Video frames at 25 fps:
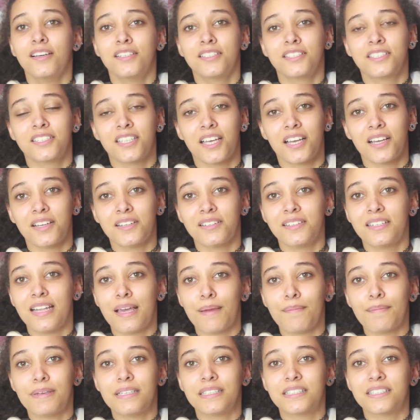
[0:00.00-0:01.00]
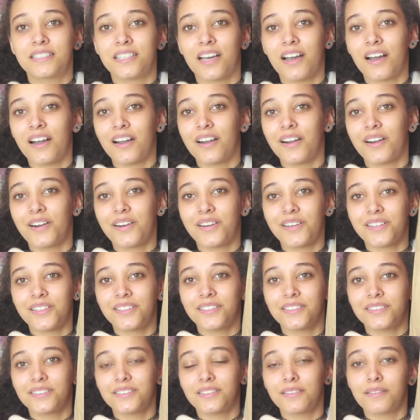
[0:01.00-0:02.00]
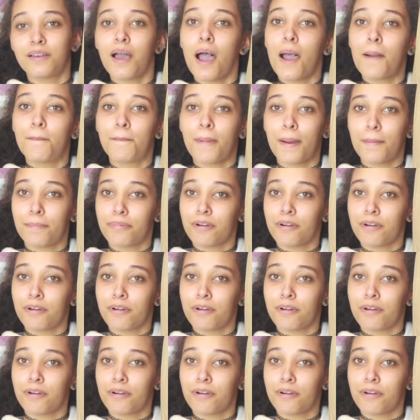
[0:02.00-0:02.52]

So let me start on my